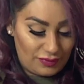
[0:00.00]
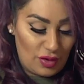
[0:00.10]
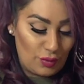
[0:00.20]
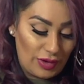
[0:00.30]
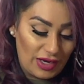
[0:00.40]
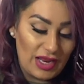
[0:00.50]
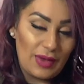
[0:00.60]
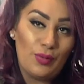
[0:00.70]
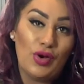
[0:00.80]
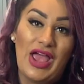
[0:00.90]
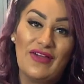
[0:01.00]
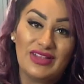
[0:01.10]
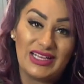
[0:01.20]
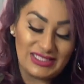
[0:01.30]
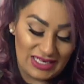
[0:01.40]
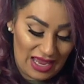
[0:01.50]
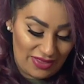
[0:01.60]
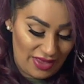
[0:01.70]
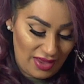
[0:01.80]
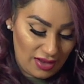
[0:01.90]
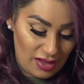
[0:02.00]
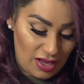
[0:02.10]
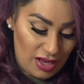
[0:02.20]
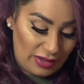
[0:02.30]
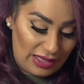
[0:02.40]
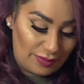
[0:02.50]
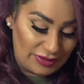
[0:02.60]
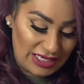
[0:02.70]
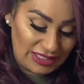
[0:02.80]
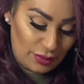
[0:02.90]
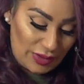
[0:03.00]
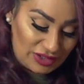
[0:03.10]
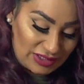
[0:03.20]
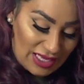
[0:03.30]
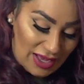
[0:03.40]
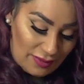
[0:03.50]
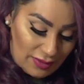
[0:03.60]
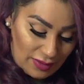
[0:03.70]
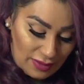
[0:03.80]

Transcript: So we're going to put everything together. Get the potato wedges out.